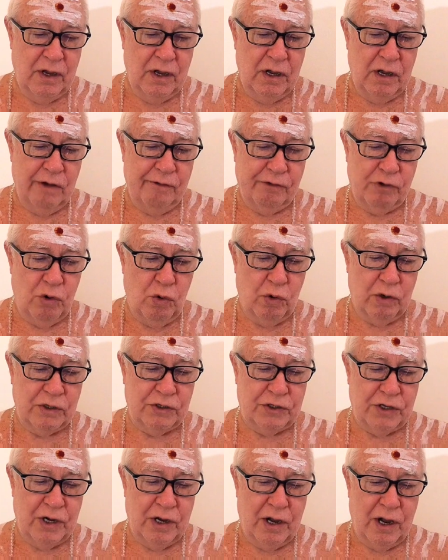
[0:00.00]
Of
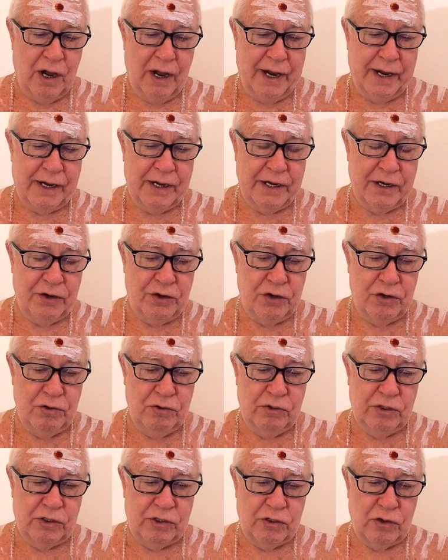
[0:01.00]
course, I can
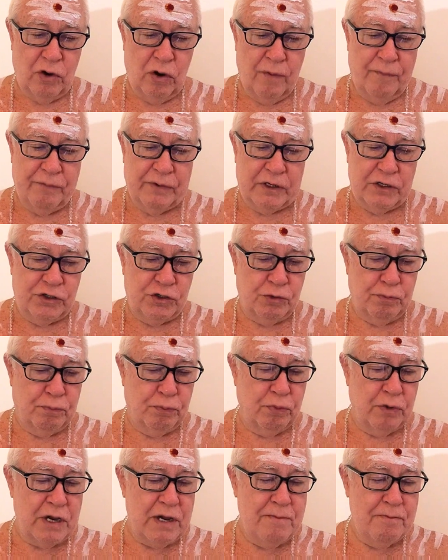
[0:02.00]
use
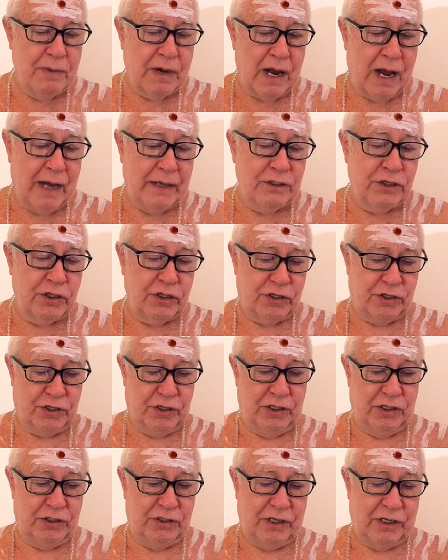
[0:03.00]
supreme
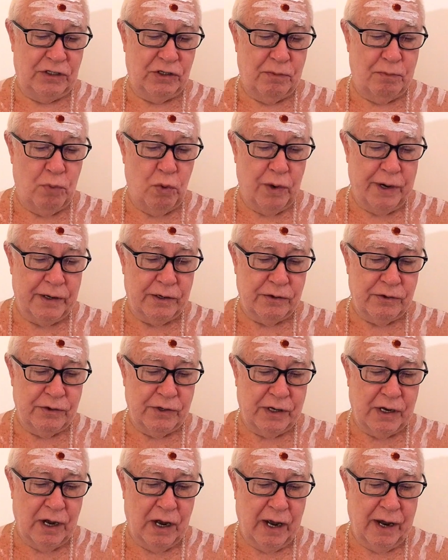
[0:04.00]
consciousness as a pointer to
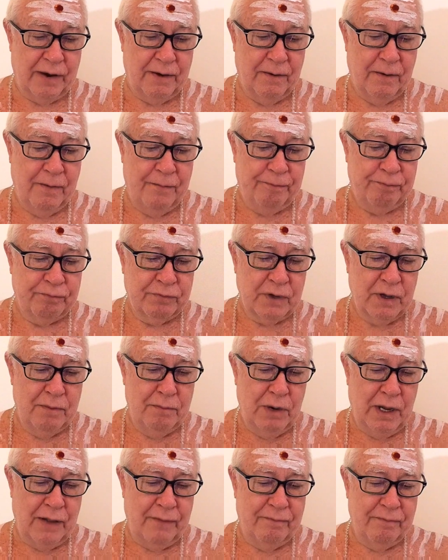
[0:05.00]
God,
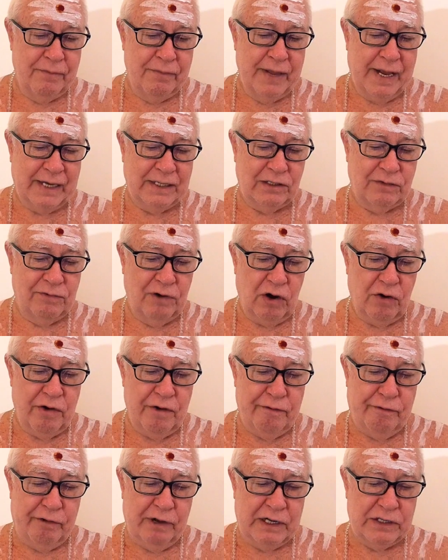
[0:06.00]
but that's very
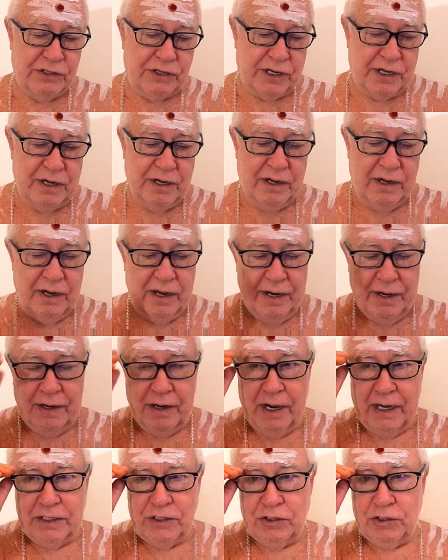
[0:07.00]
fuzzy and
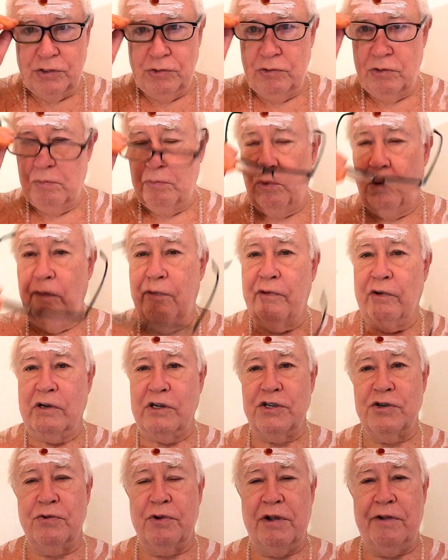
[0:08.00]
not suitable for
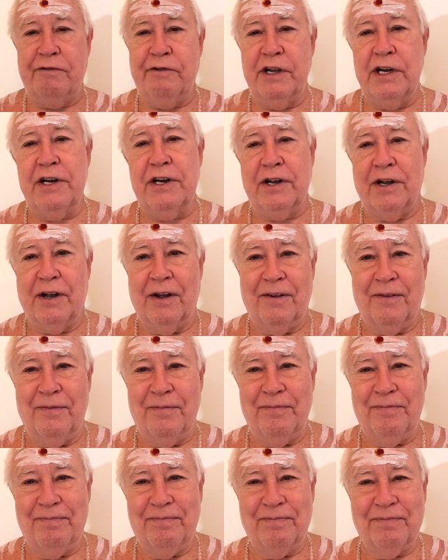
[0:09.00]
Shri Vidya.
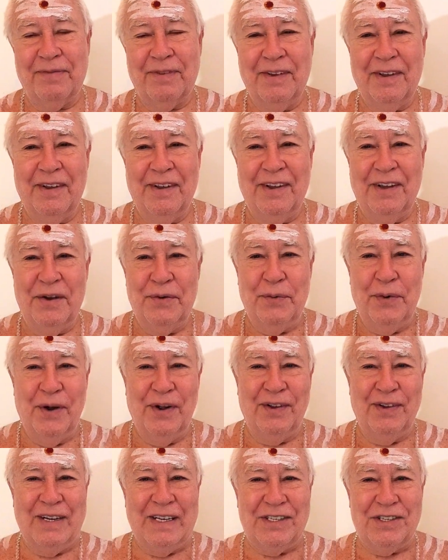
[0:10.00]

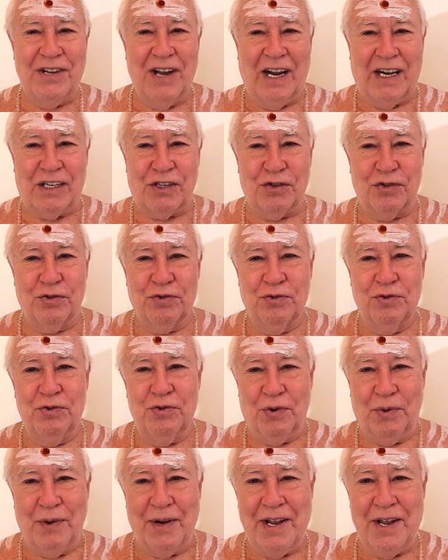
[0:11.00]
Well, it's not
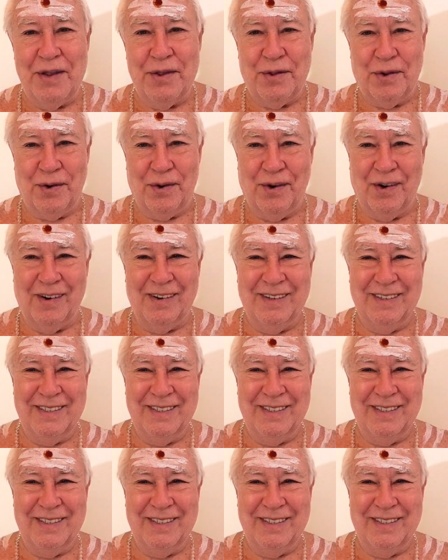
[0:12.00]
true either.